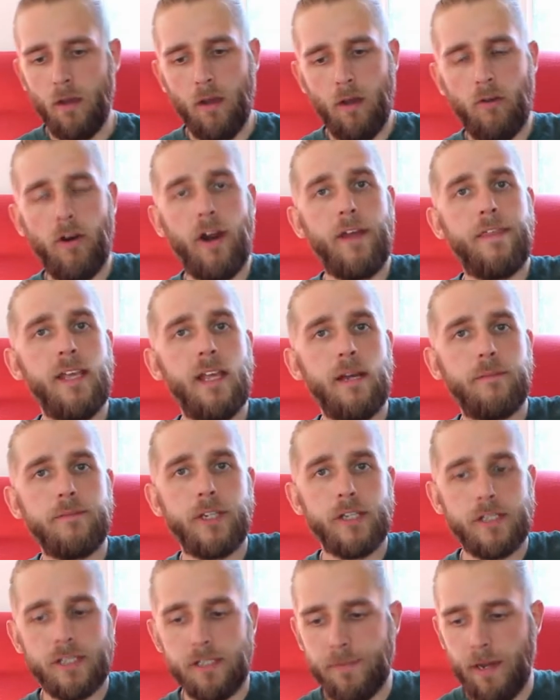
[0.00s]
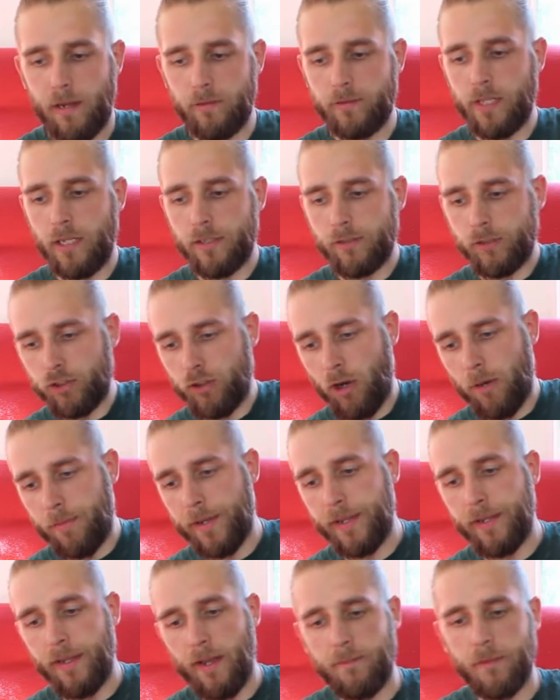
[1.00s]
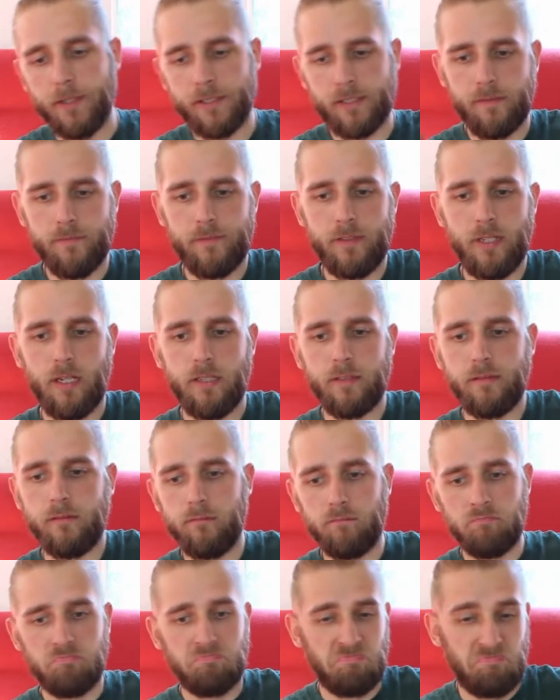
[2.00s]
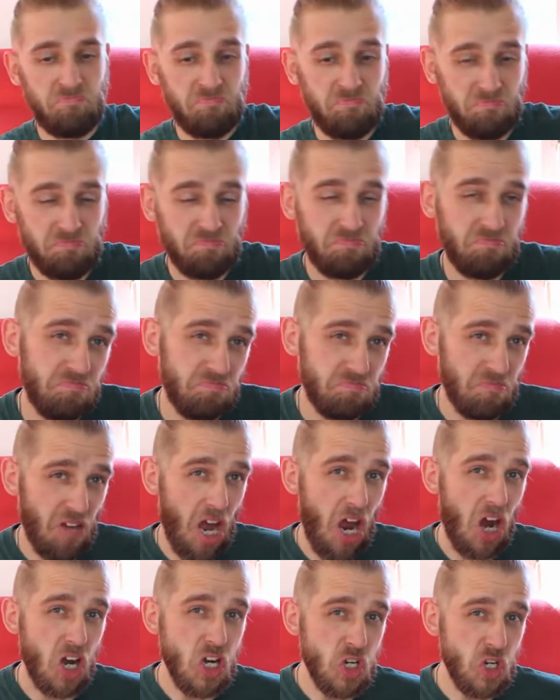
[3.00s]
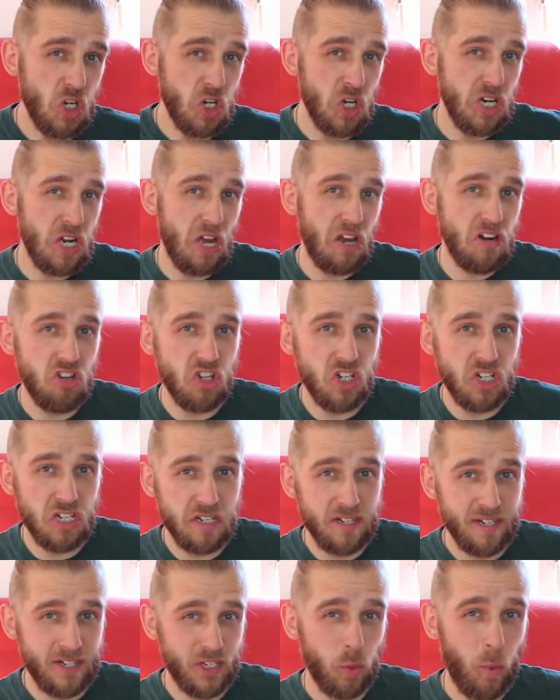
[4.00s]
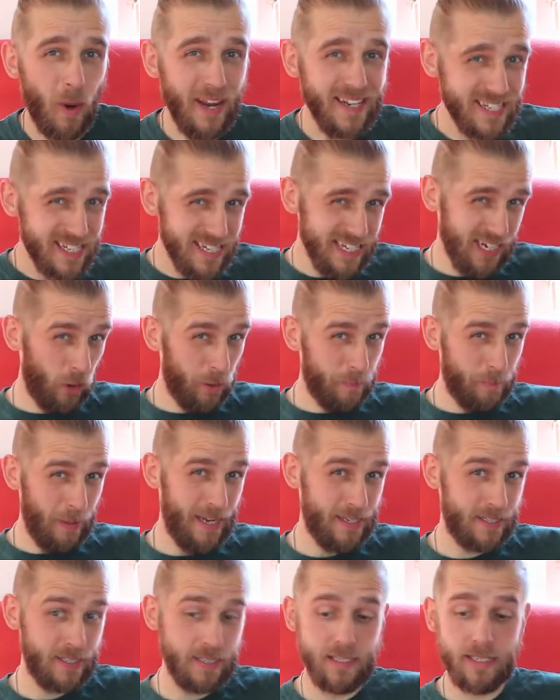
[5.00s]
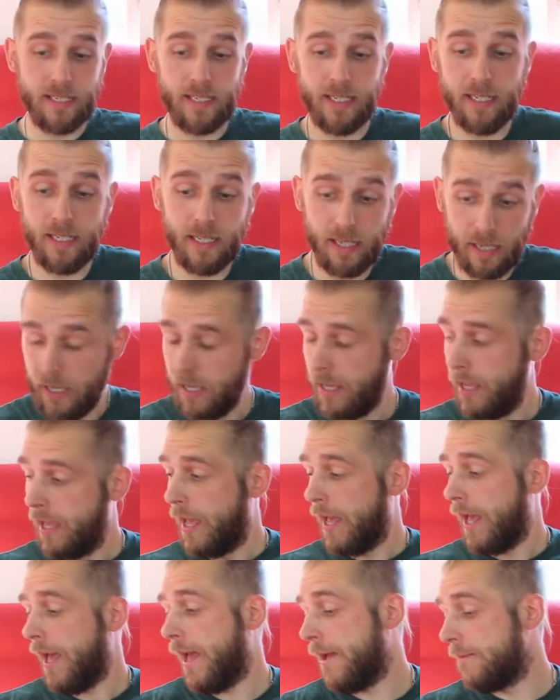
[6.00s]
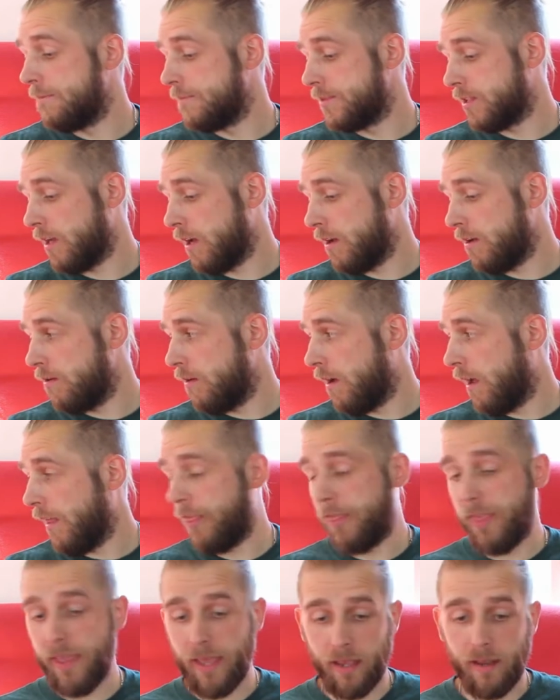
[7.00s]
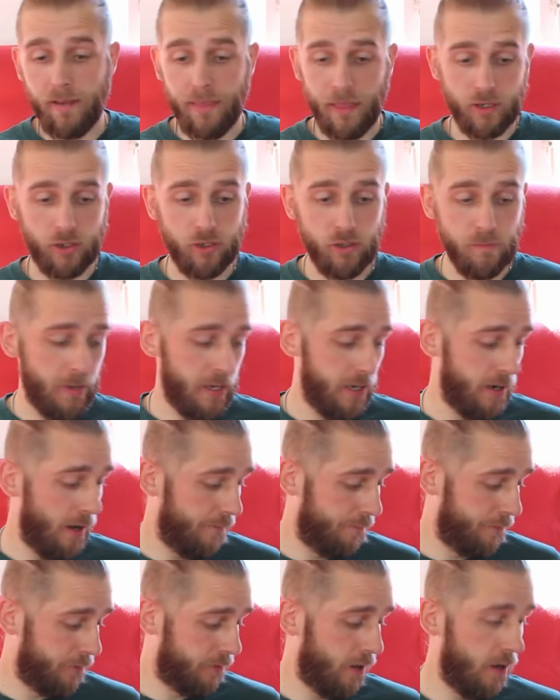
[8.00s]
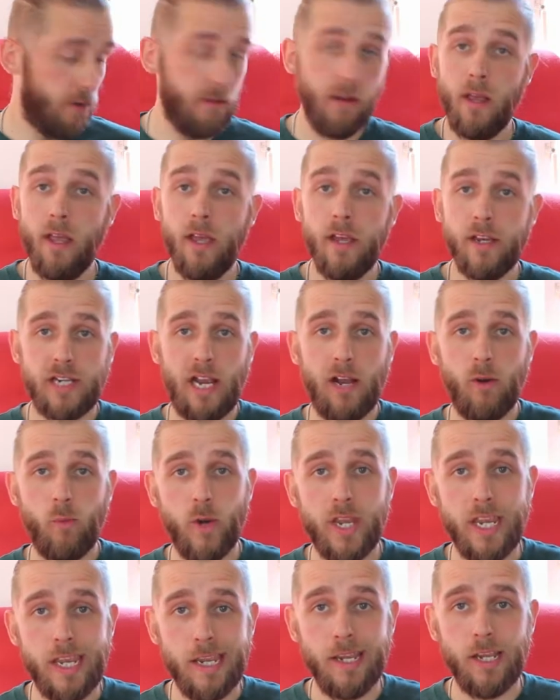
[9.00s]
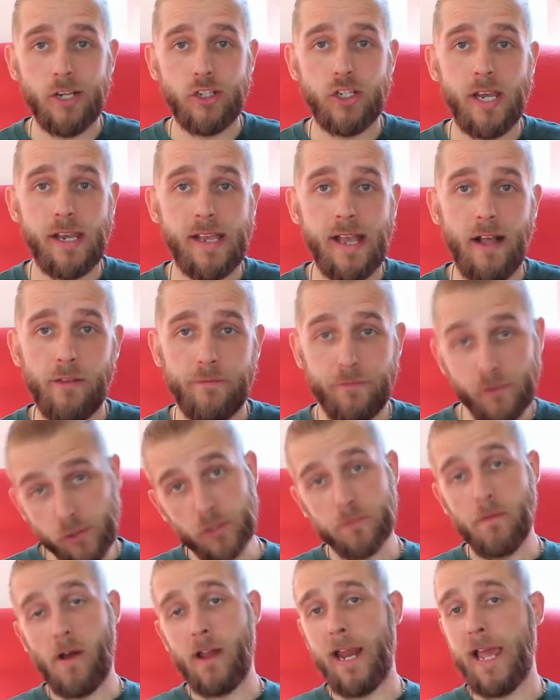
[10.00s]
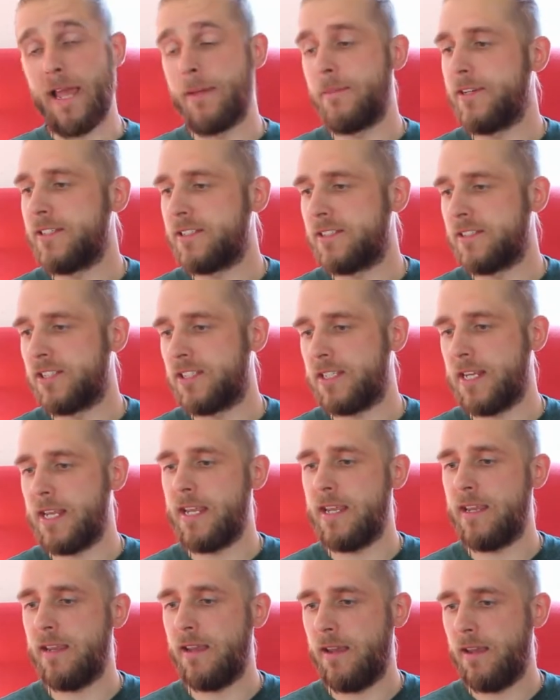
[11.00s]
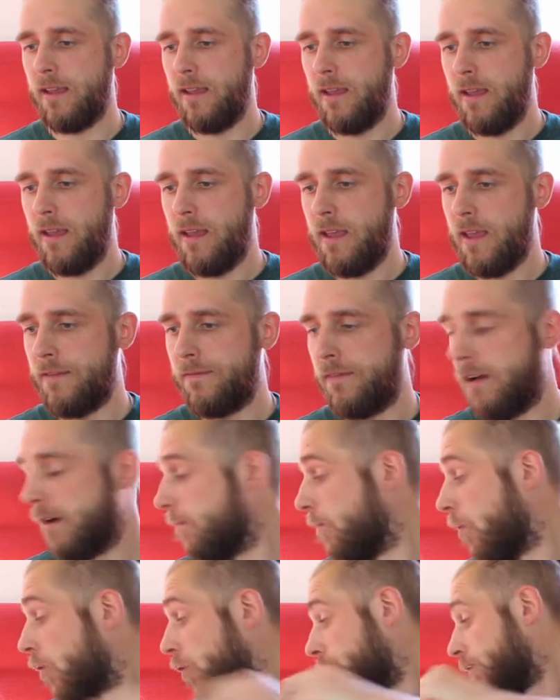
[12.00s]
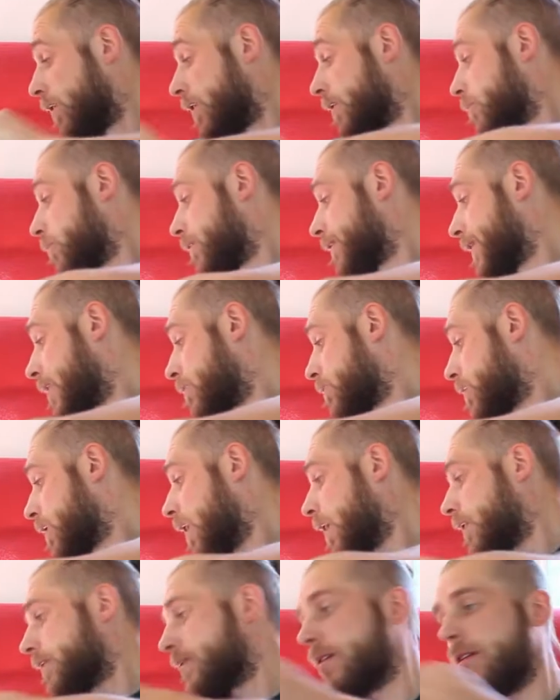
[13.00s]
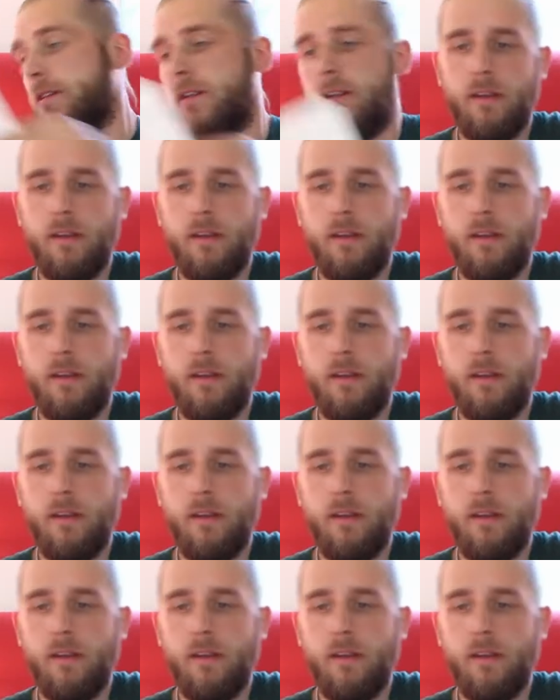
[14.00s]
I think I'm just about done stropping. I must have done 100, 120 odd passes, I think. So I think that should be enough. So shall we check out the fruits of our labours and see if our mora will now cut